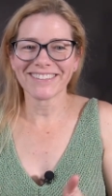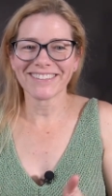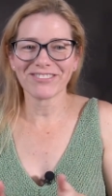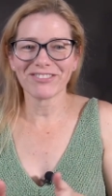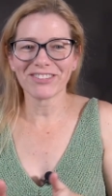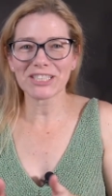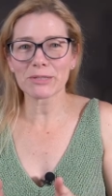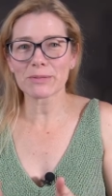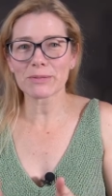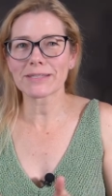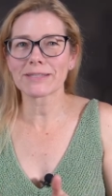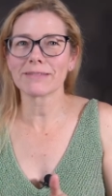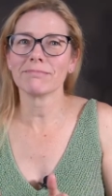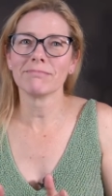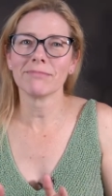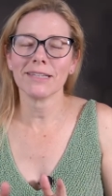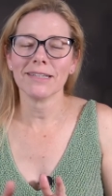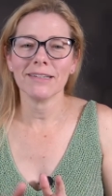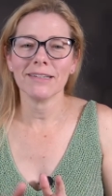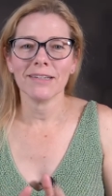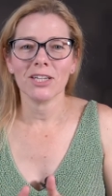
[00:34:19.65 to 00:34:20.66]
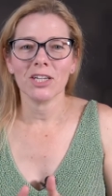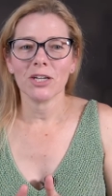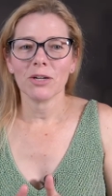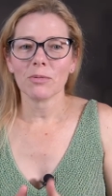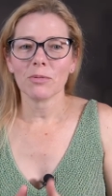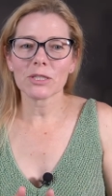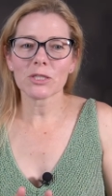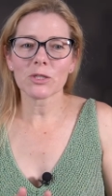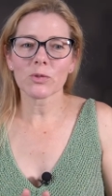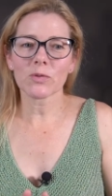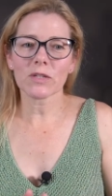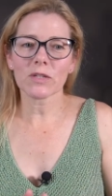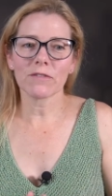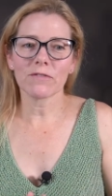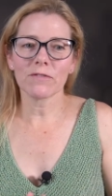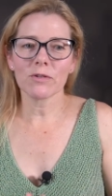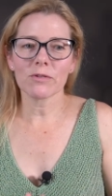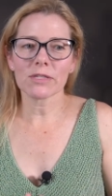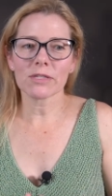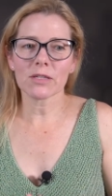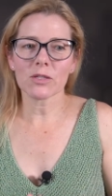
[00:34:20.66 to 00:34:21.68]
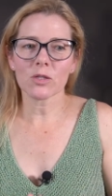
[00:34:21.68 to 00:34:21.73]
which is confusing.